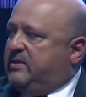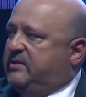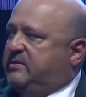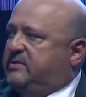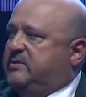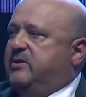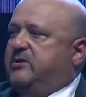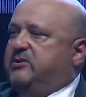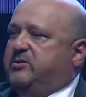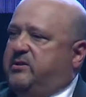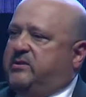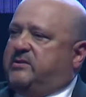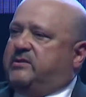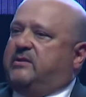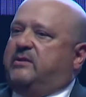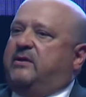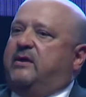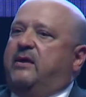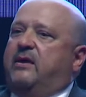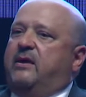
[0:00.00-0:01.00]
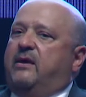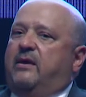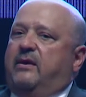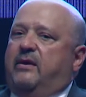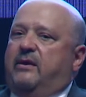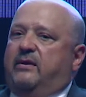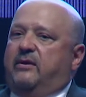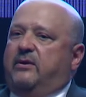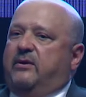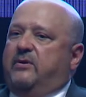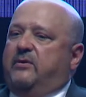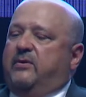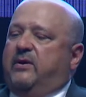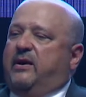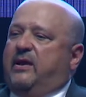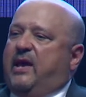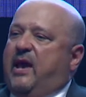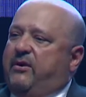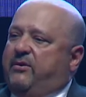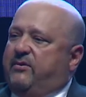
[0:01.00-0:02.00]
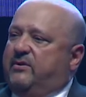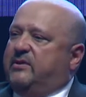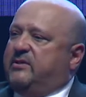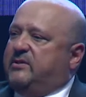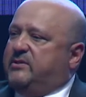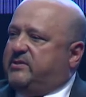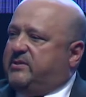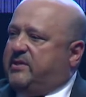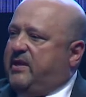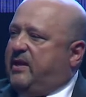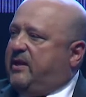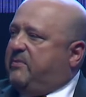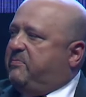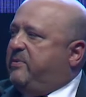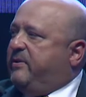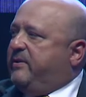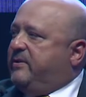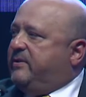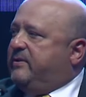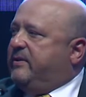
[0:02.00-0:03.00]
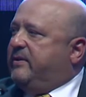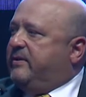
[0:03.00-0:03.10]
It's not just, a carrot and a stick, but